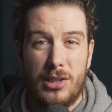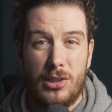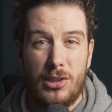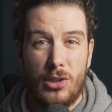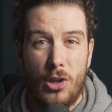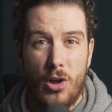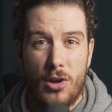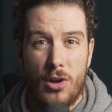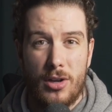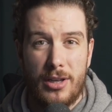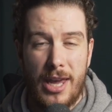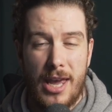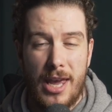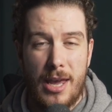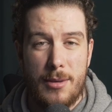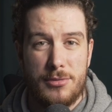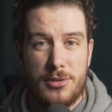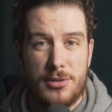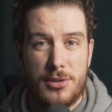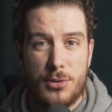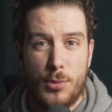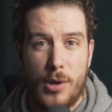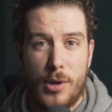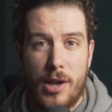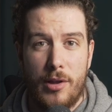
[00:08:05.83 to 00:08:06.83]
a lot of games
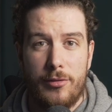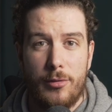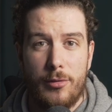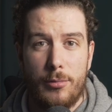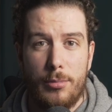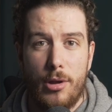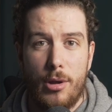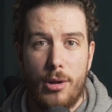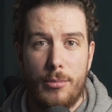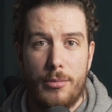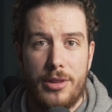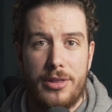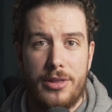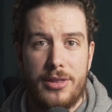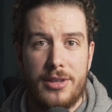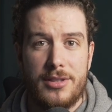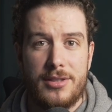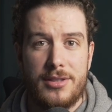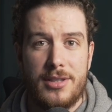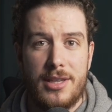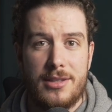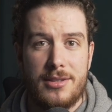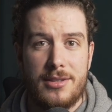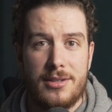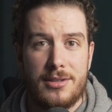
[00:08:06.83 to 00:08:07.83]
as well for Bournemouth this
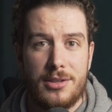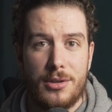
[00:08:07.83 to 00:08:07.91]
season,